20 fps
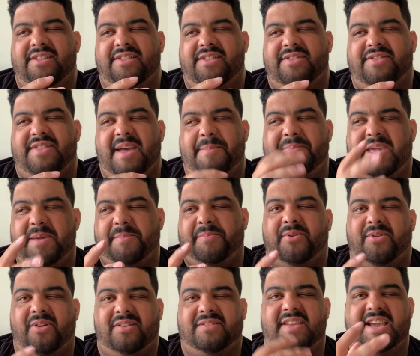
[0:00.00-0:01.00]
that
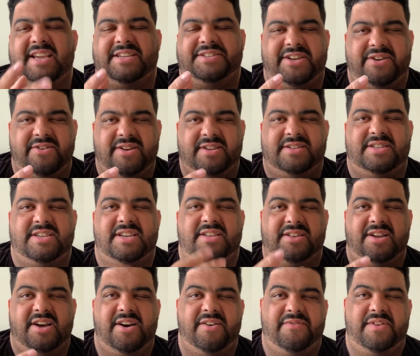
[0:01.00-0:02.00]
people all take seriously and
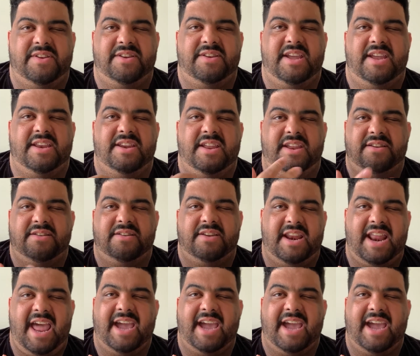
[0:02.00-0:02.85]
love and